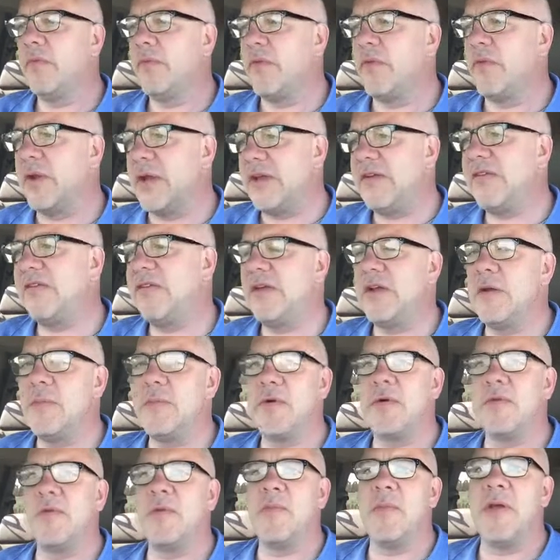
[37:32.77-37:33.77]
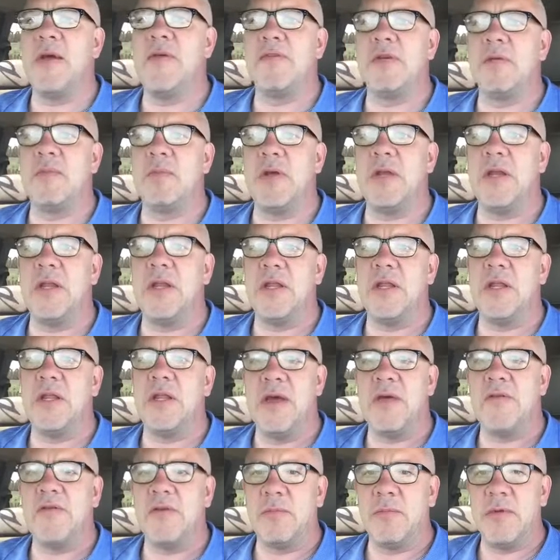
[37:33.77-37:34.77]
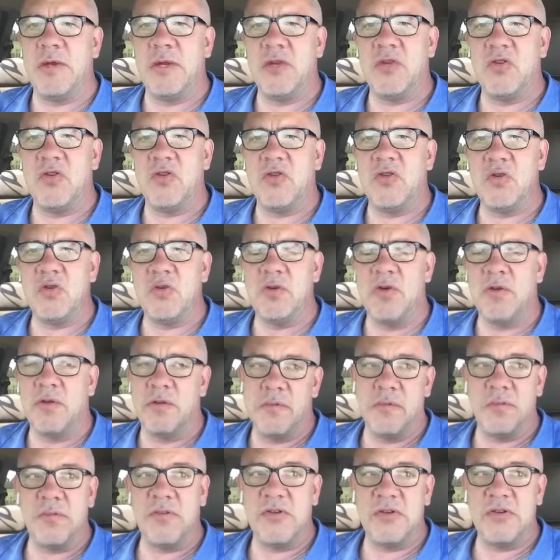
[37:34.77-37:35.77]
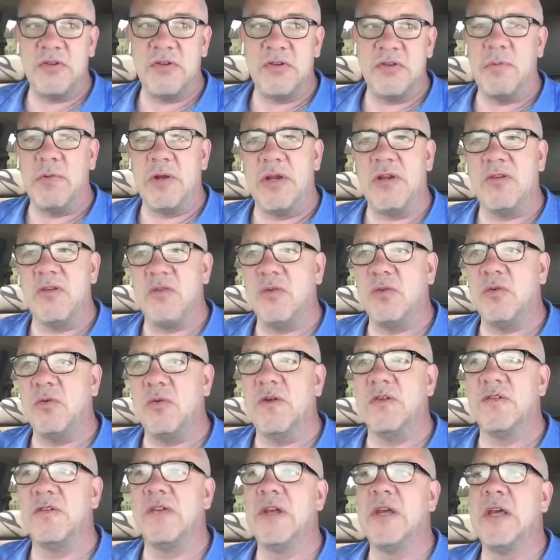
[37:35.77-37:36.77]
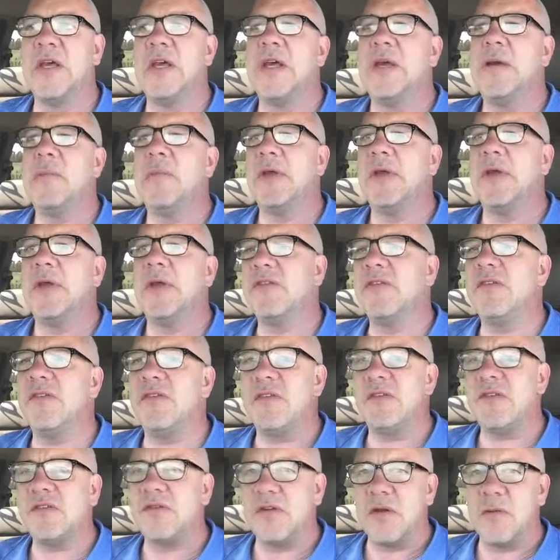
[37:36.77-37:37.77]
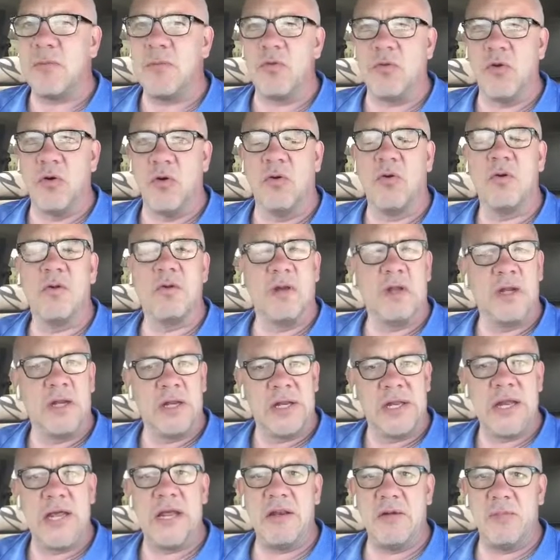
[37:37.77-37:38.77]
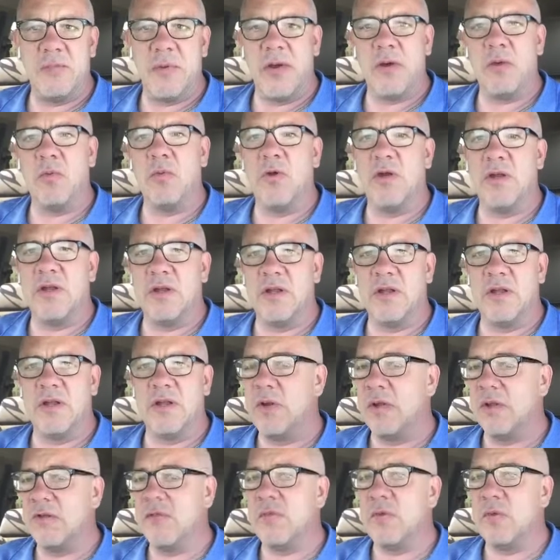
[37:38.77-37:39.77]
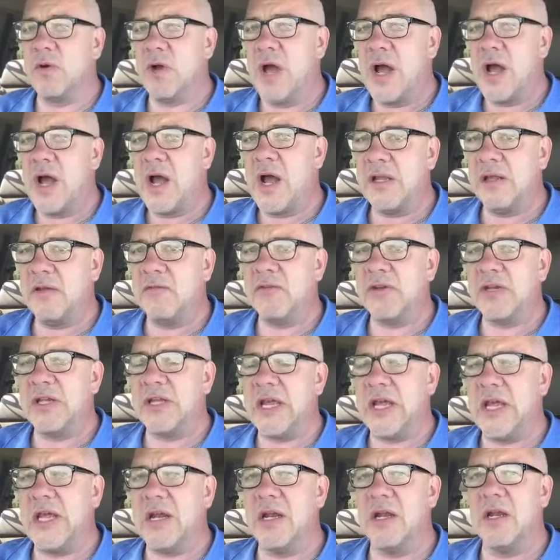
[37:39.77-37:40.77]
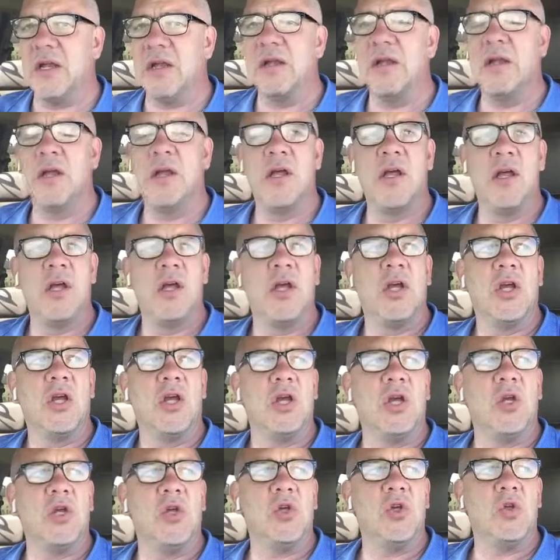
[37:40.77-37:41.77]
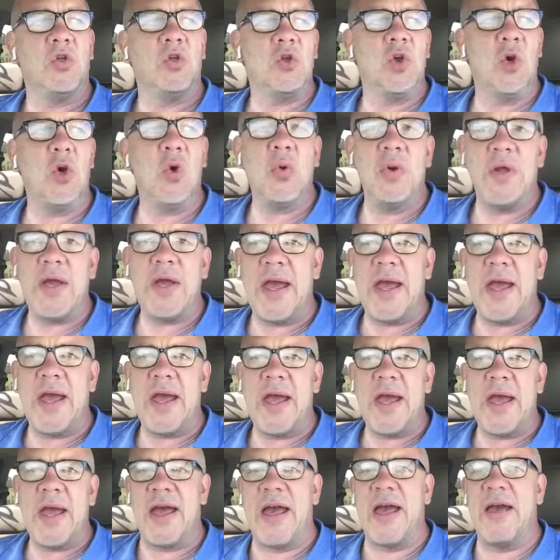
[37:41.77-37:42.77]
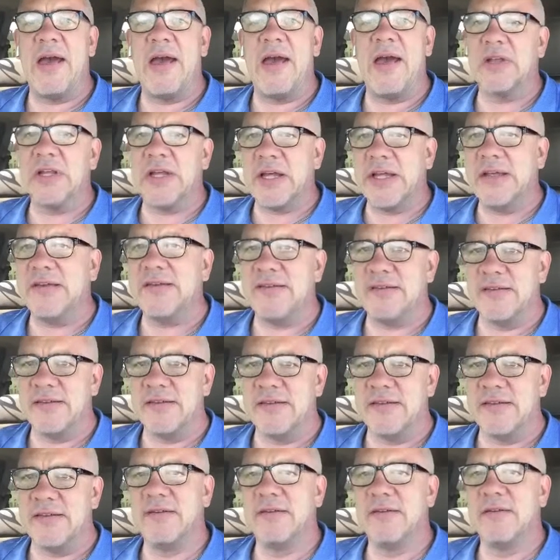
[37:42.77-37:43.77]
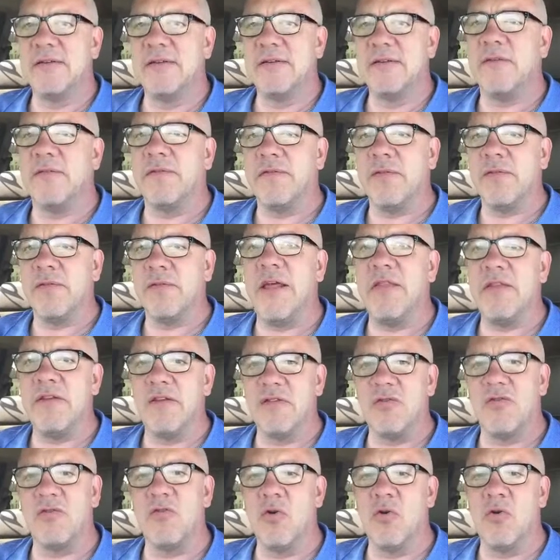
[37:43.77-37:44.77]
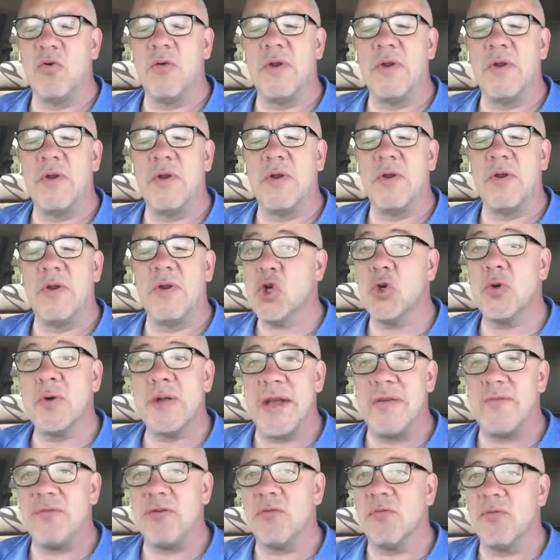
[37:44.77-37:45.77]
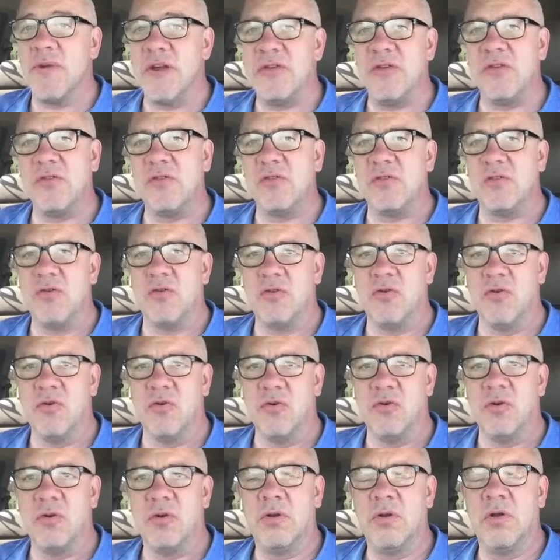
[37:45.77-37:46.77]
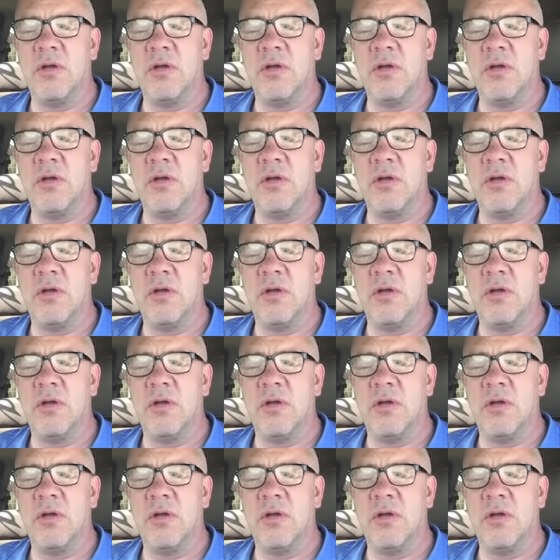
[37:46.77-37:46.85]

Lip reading: The nice thing about the Mavic Mini and the Mavic Mini 2 or the DJI Mini 2 is because it's a sub drone, and again, depending where you live, but at least where I live in Canada, you don't have to have a license to fly this drone, and you don't have to register the drone.